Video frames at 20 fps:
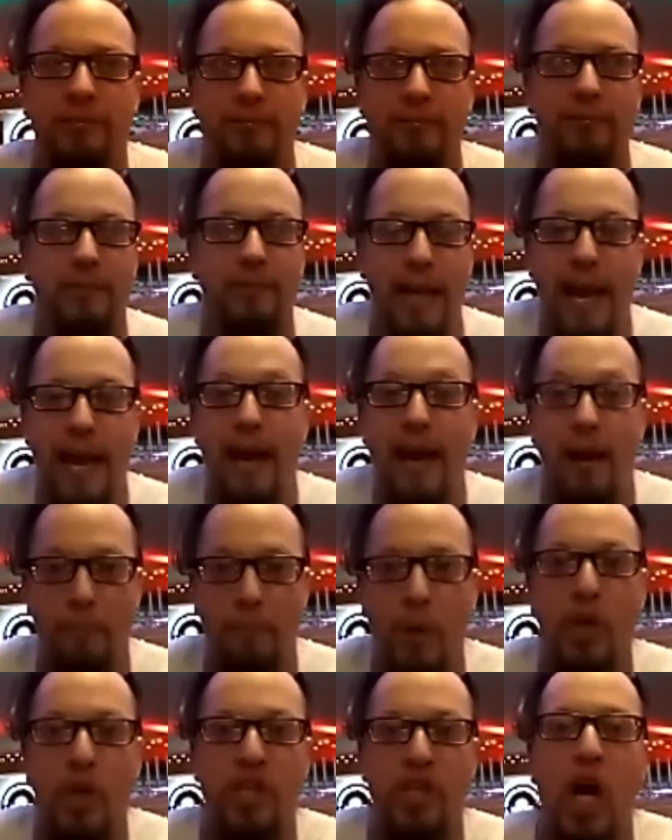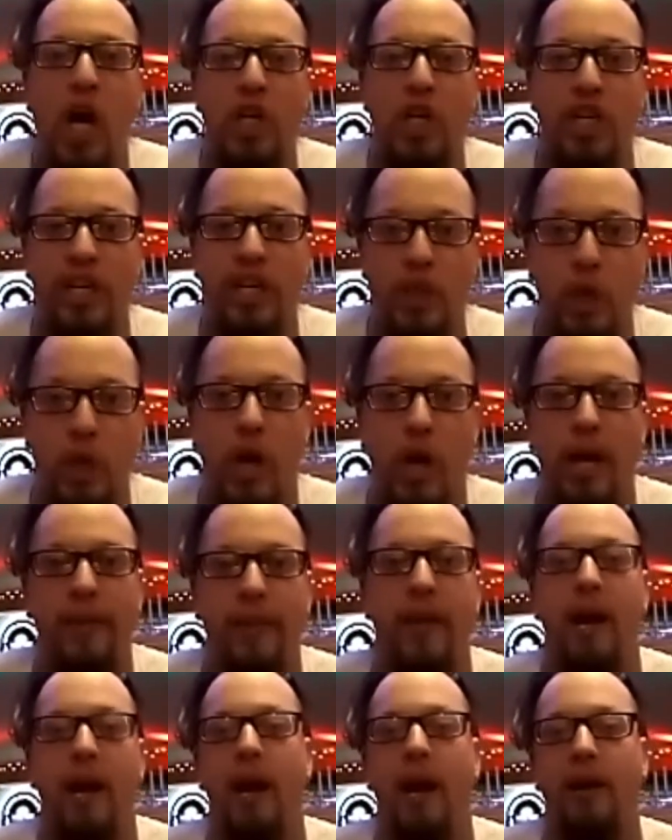They had a production truck
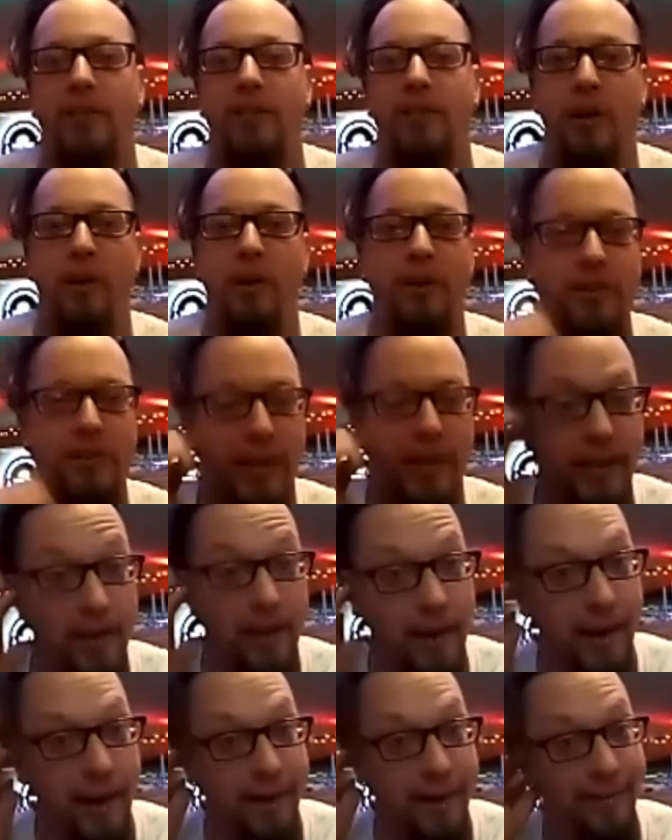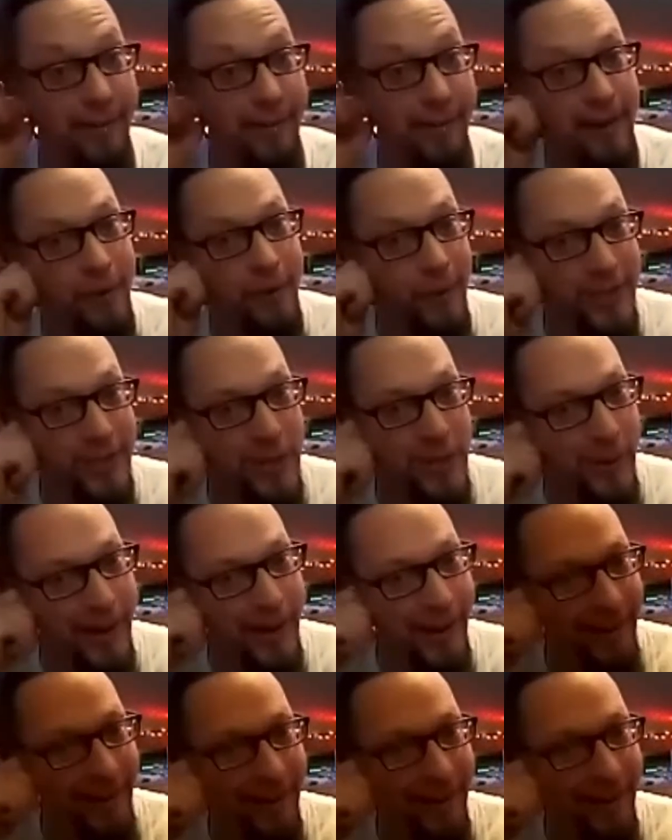there, so it was like, all right, well, I know what's going on here.